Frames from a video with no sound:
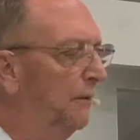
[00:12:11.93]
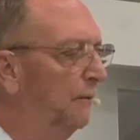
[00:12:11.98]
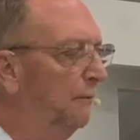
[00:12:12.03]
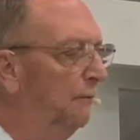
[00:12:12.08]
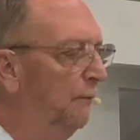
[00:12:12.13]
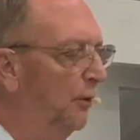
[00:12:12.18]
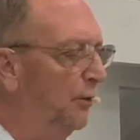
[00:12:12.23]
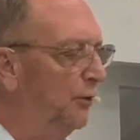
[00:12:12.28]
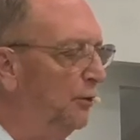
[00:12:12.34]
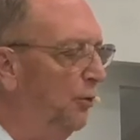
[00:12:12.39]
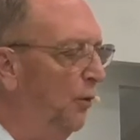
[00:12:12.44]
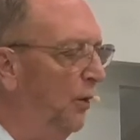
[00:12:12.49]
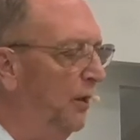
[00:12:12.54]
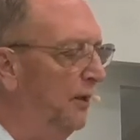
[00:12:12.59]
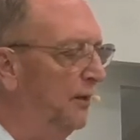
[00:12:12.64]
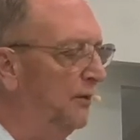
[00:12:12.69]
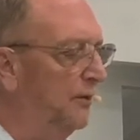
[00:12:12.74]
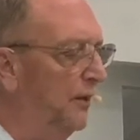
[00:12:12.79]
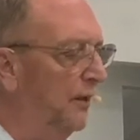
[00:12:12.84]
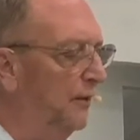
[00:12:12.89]
Verse
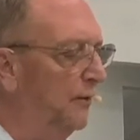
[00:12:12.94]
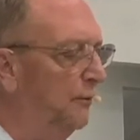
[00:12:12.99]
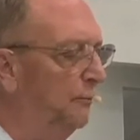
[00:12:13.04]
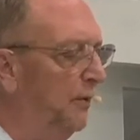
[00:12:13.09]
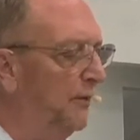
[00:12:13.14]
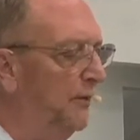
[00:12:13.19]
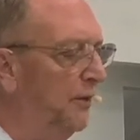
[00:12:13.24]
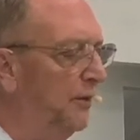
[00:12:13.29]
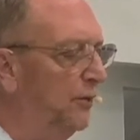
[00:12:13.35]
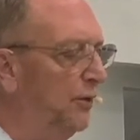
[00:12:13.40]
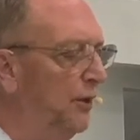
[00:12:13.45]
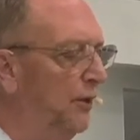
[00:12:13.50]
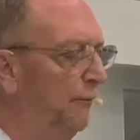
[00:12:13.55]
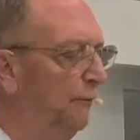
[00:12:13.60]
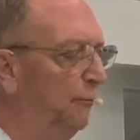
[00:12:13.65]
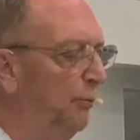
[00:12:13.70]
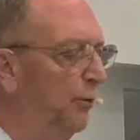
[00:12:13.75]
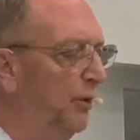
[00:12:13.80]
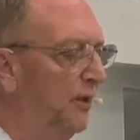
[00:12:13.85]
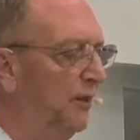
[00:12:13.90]
20 says, But the
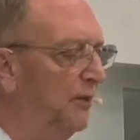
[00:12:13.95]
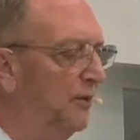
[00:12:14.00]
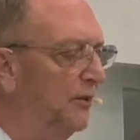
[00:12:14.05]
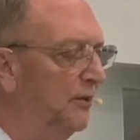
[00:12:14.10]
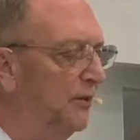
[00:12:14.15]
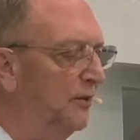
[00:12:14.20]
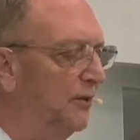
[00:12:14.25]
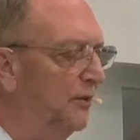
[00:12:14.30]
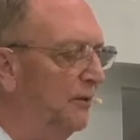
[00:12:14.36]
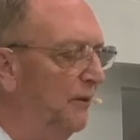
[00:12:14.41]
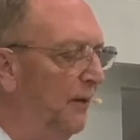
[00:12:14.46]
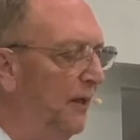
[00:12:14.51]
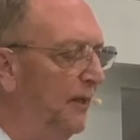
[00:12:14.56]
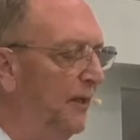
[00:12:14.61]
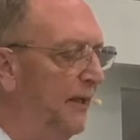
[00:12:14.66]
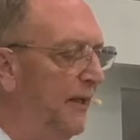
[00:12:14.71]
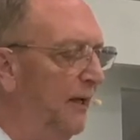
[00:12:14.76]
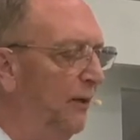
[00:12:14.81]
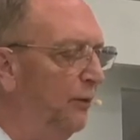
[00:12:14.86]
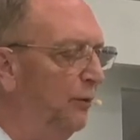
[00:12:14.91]
chief priests and
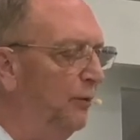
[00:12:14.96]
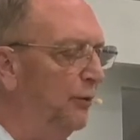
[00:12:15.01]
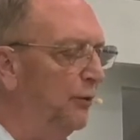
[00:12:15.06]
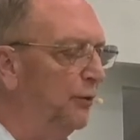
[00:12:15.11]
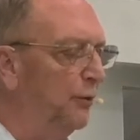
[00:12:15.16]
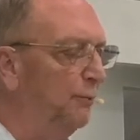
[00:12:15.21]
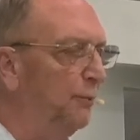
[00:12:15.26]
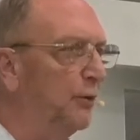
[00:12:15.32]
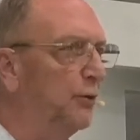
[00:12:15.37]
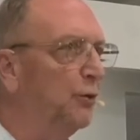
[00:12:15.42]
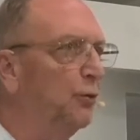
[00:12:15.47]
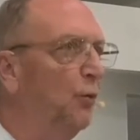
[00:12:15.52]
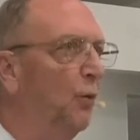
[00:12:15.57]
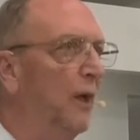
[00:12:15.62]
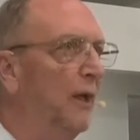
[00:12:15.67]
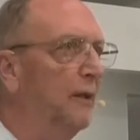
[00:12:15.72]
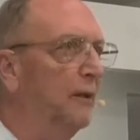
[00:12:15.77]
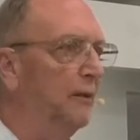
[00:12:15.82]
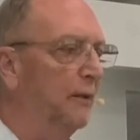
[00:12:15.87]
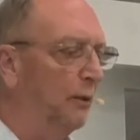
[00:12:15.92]
the elders
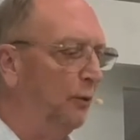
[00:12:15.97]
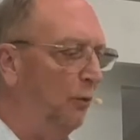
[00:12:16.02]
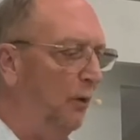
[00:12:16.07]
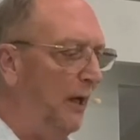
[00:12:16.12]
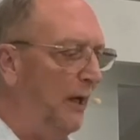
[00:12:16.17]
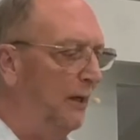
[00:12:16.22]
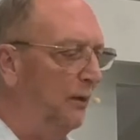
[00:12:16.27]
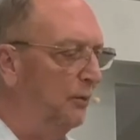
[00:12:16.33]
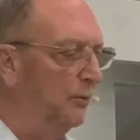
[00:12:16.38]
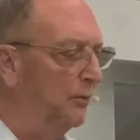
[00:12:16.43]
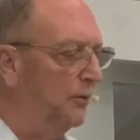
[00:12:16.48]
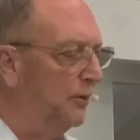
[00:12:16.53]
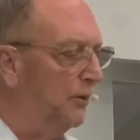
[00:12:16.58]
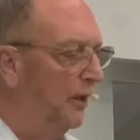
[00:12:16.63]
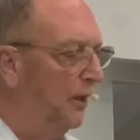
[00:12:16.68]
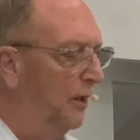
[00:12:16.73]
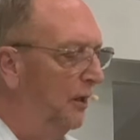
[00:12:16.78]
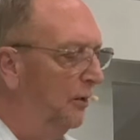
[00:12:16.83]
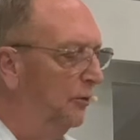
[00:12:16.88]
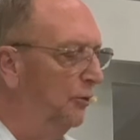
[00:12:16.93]
persuaded the crowds
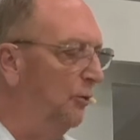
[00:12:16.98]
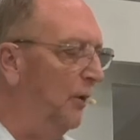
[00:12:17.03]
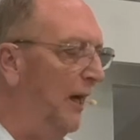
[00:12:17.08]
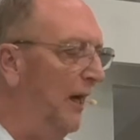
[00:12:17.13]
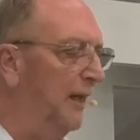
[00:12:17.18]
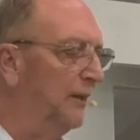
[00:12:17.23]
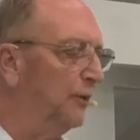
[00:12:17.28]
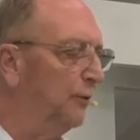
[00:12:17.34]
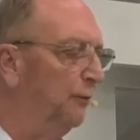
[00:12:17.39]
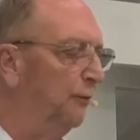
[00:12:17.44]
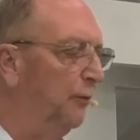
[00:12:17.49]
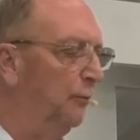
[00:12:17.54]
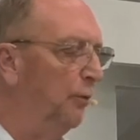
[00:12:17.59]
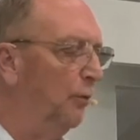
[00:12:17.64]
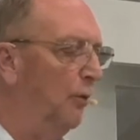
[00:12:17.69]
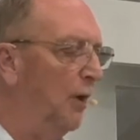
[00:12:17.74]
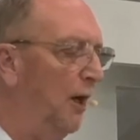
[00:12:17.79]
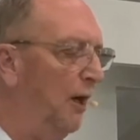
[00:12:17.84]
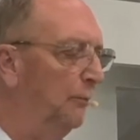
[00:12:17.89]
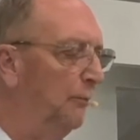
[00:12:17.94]
to ask for
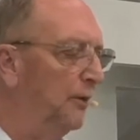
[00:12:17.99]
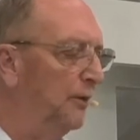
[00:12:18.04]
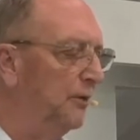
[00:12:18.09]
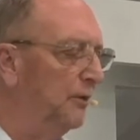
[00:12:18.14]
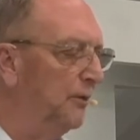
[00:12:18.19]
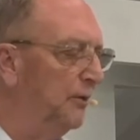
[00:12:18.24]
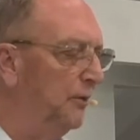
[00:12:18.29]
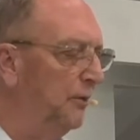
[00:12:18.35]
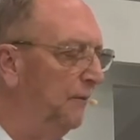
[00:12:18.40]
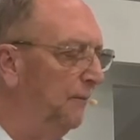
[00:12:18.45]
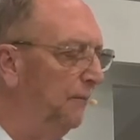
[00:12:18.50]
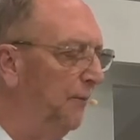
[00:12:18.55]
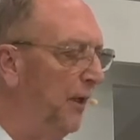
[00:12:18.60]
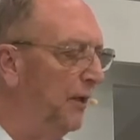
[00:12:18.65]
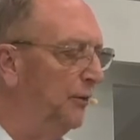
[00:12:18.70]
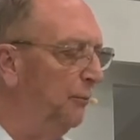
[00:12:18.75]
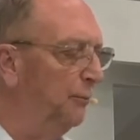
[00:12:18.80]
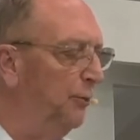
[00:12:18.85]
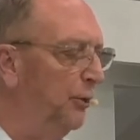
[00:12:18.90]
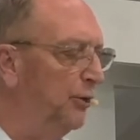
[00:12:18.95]
Barabbas
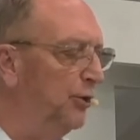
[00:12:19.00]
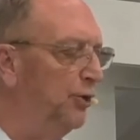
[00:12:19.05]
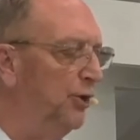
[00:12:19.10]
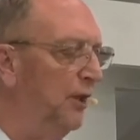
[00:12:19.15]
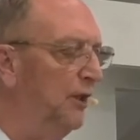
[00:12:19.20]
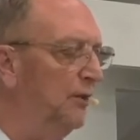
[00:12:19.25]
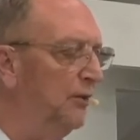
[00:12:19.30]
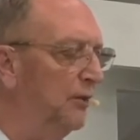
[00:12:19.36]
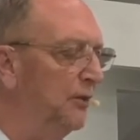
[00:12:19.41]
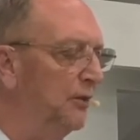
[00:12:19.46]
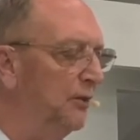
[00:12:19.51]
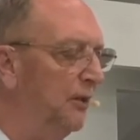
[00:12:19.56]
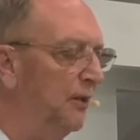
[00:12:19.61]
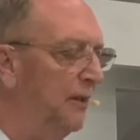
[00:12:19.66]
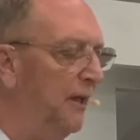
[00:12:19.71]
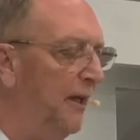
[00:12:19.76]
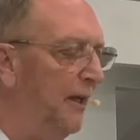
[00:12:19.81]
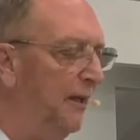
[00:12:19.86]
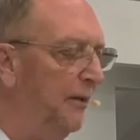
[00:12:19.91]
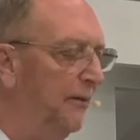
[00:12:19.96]
and to put Jesus to
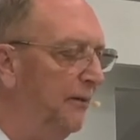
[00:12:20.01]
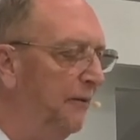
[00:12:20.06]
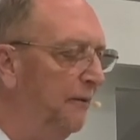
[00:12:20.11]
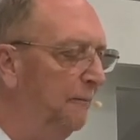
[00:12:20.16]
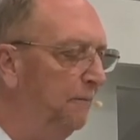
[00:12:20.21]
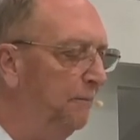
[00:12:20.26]
death.